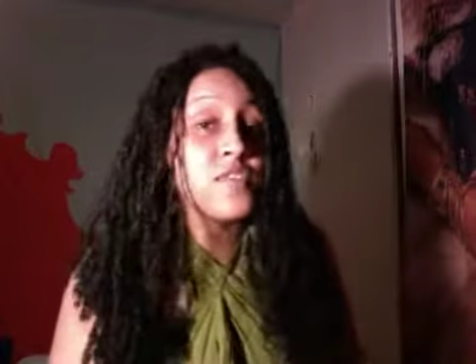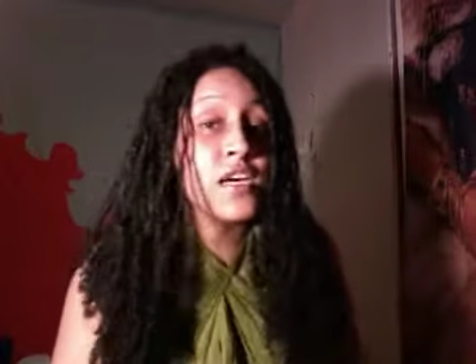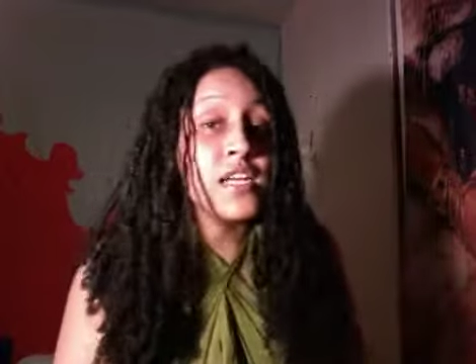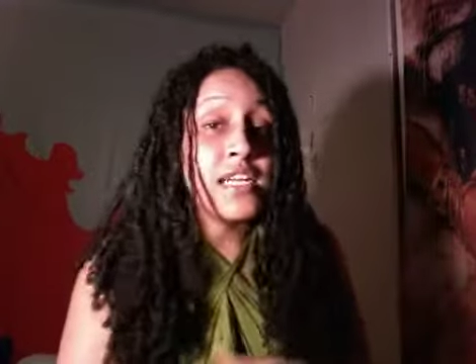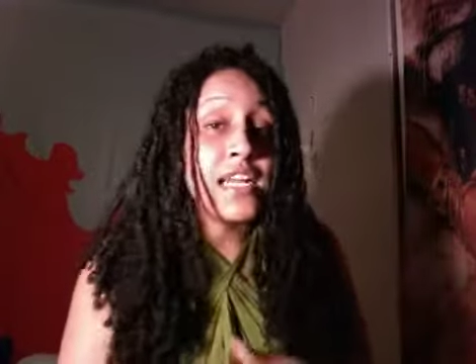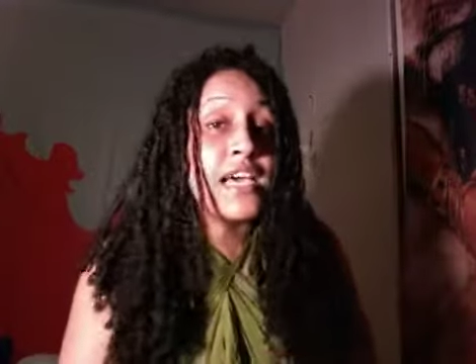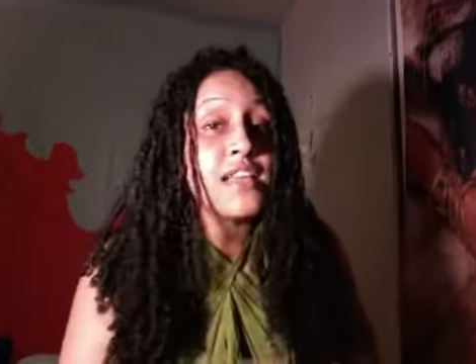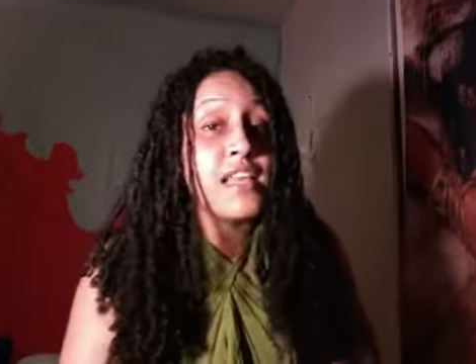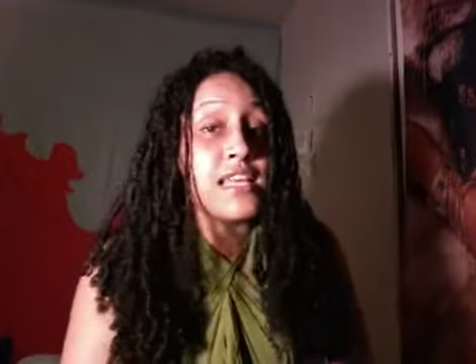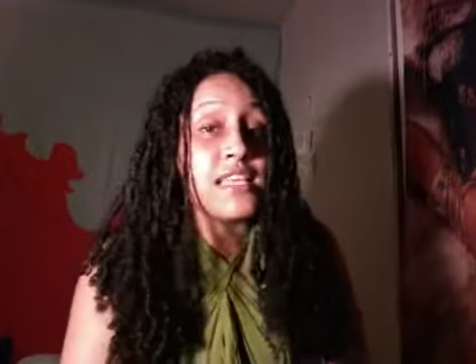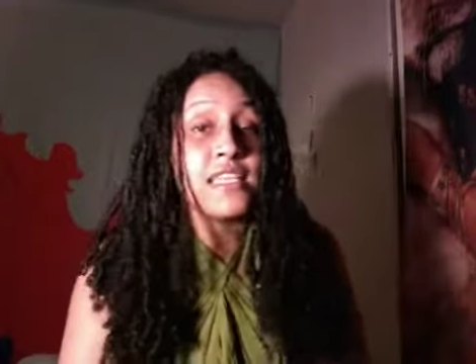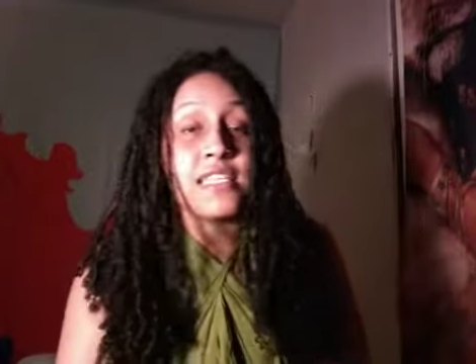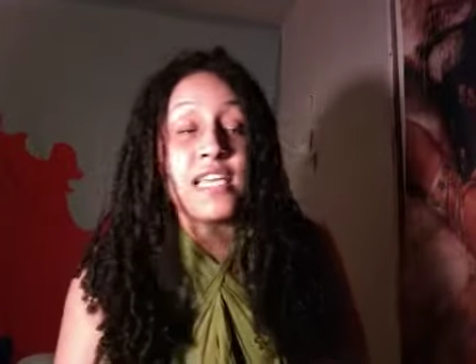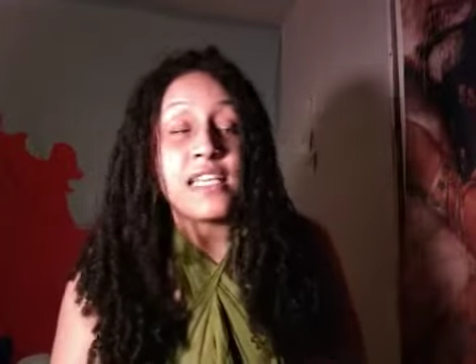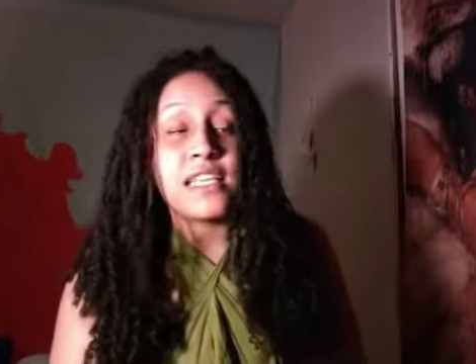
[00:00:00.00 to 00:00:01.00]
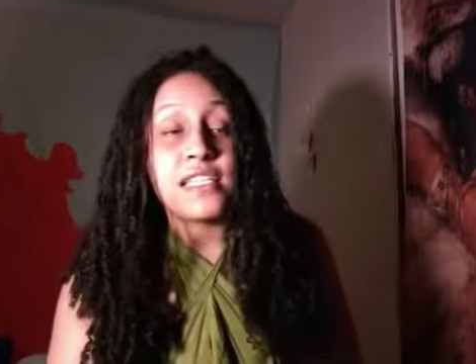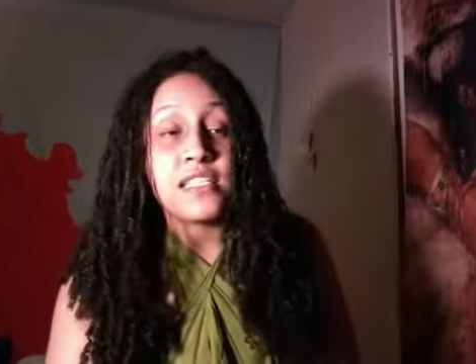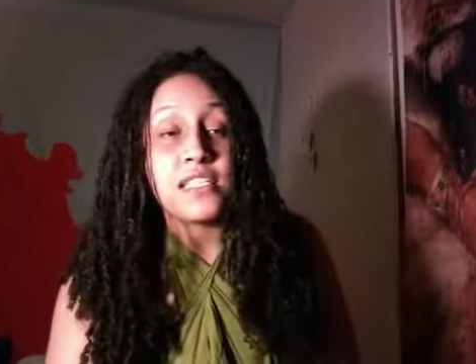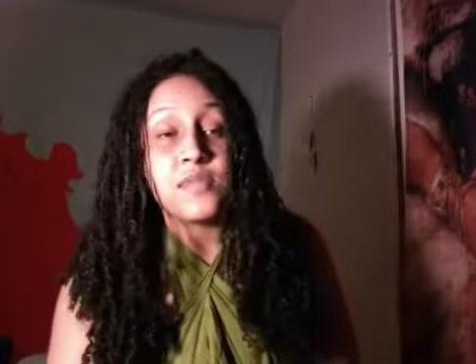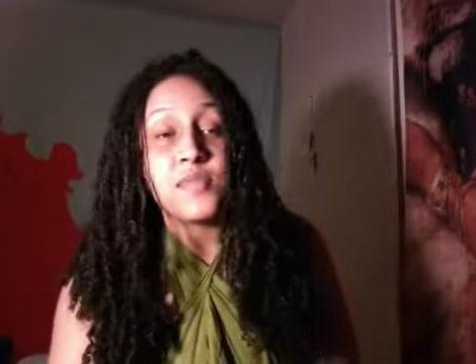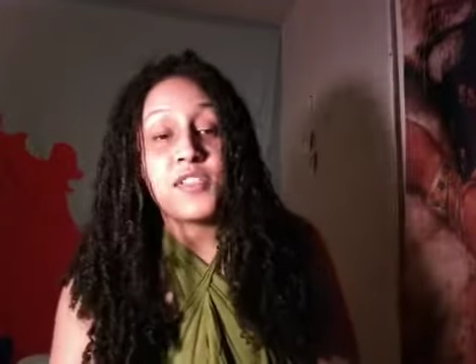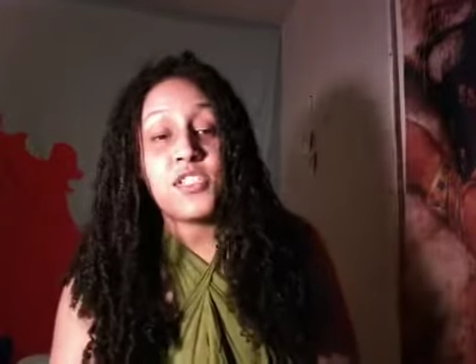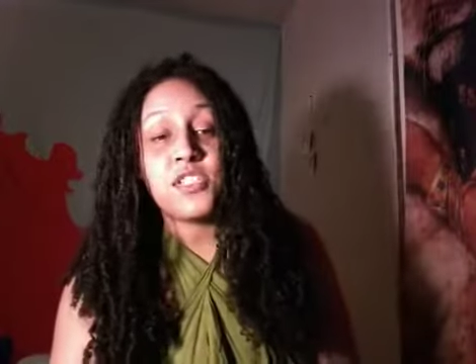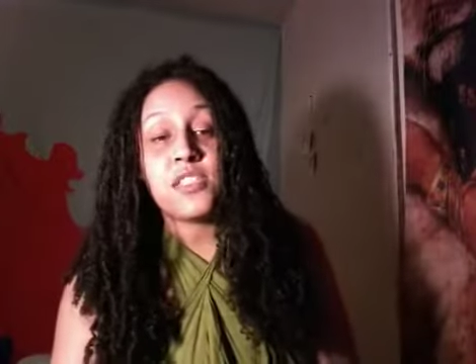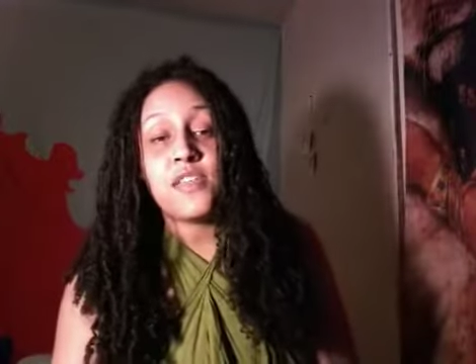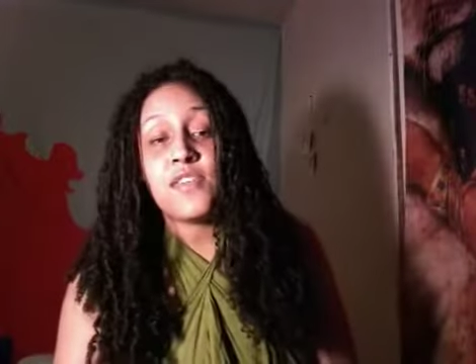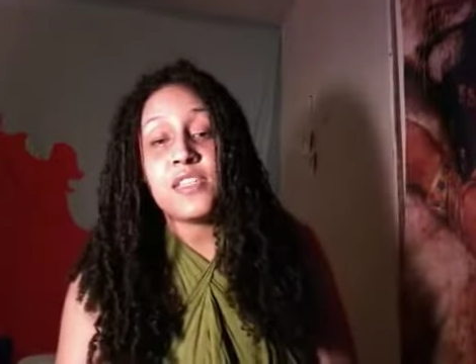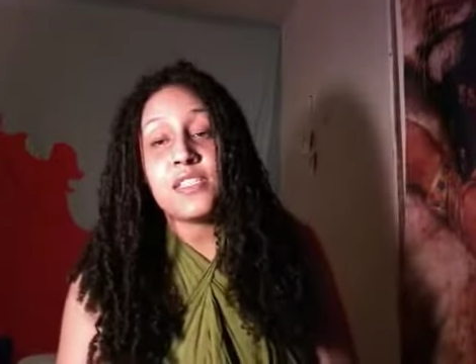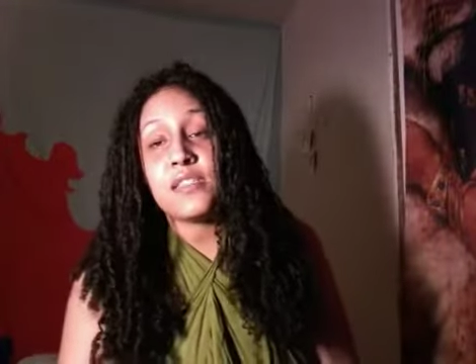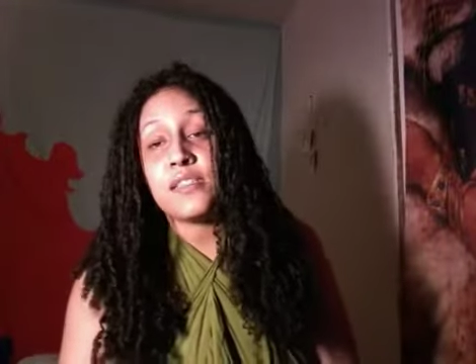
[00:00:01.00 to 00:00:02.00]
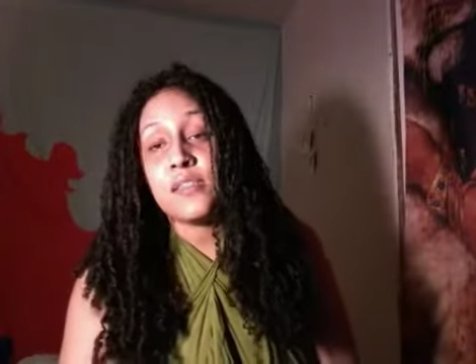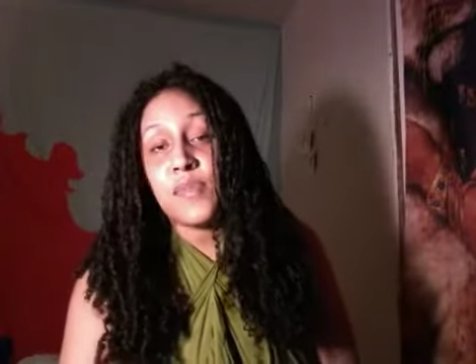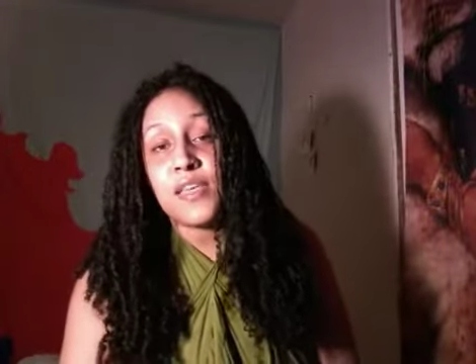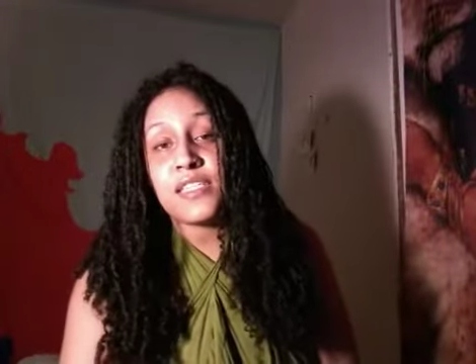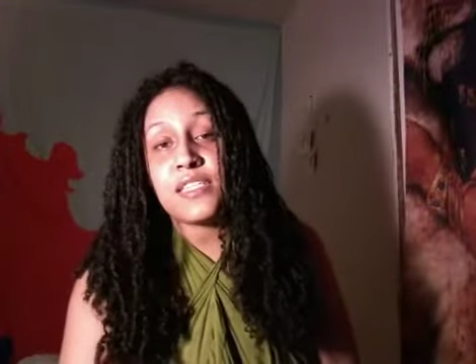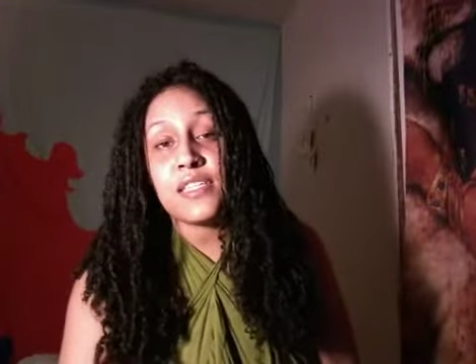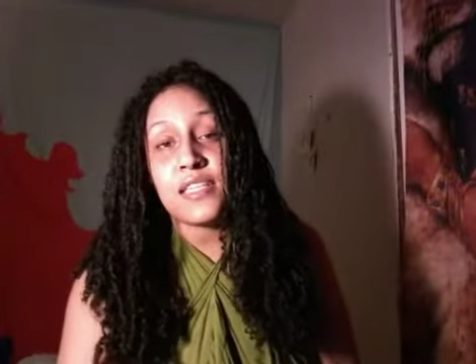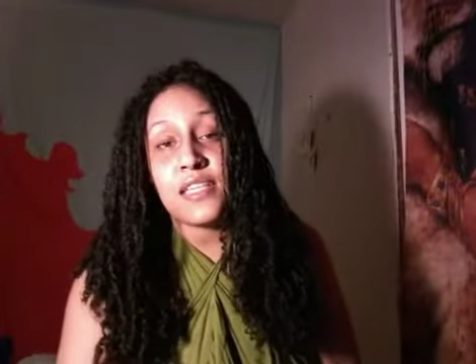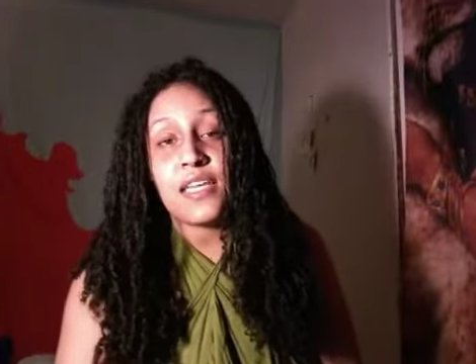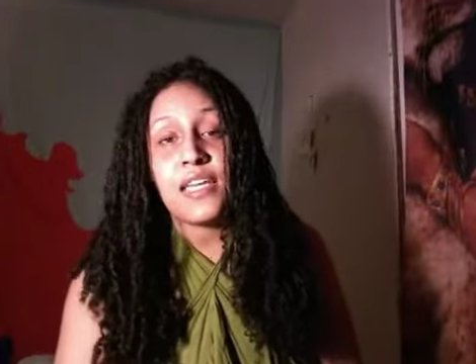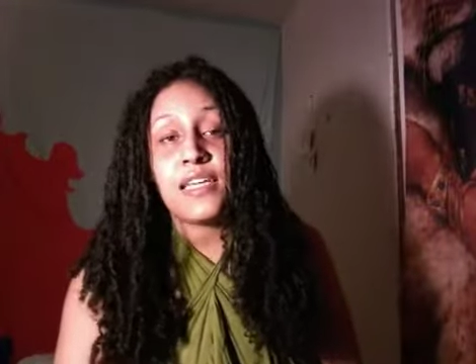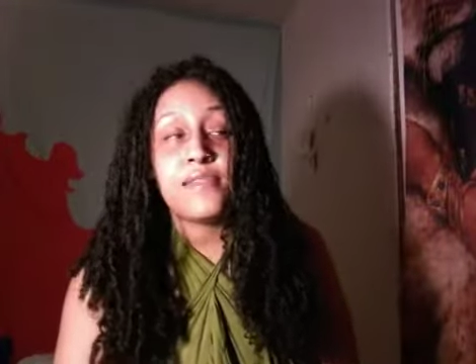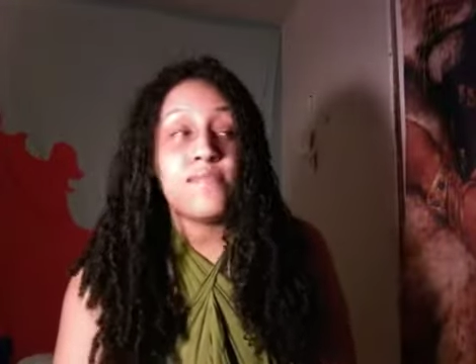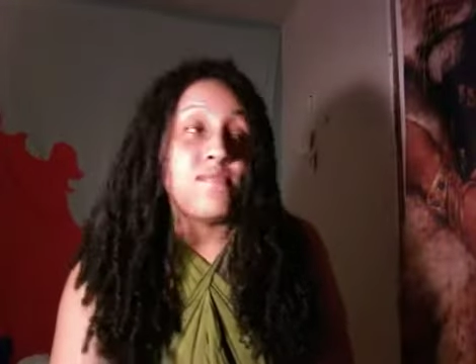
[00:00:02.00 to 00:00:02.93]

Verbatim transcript: got an ally that's highly suspicious of us and is basically